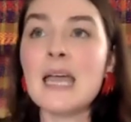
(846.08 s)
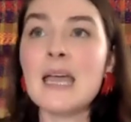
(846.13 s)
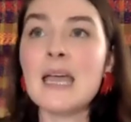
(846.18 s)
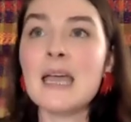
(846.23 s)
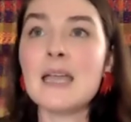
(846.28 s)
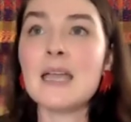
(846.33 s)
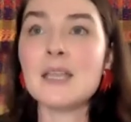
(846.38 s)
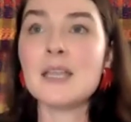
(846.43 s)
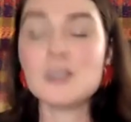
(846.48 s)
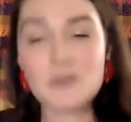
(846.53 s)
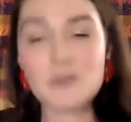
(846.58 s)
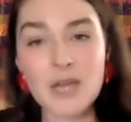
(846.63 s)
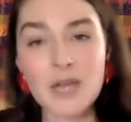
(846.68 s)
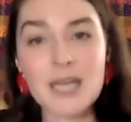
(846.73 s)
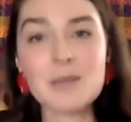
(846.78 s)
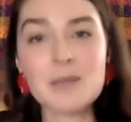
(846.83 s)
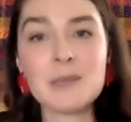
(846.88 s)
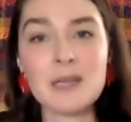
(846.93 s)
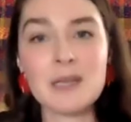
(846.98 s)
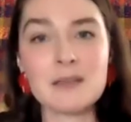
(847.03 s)
And you've got
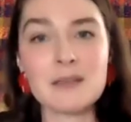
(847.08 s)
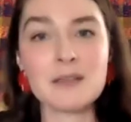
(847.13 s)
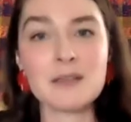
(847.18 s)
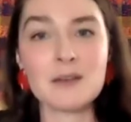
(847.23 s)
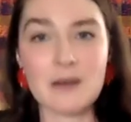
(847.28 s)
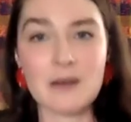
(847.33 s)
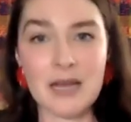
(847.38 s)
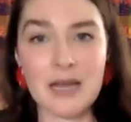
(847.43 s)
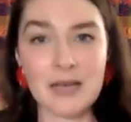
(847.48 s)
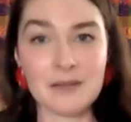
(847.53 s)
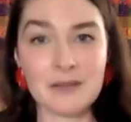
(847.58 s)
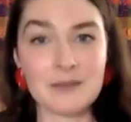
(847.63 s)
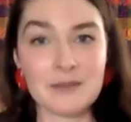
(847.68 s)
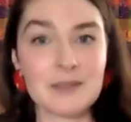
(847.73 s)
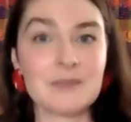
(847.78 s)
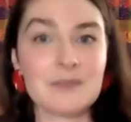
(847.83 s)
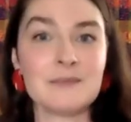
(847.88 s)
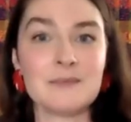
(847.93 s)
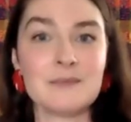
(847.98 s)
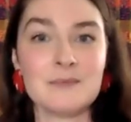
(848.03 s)
to be on the ground,
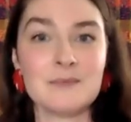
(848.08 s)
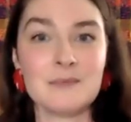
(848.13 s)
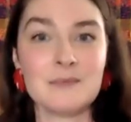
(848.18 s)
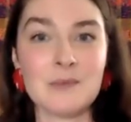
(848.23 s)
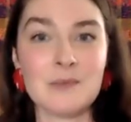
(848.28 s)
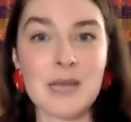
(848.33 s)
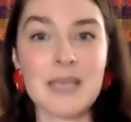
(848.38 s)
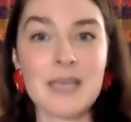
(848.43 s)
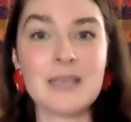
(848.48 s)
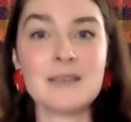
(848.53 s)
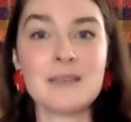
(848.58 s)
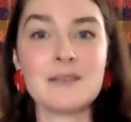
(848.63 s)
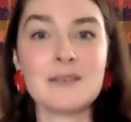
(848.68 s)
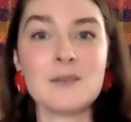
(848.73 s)
right?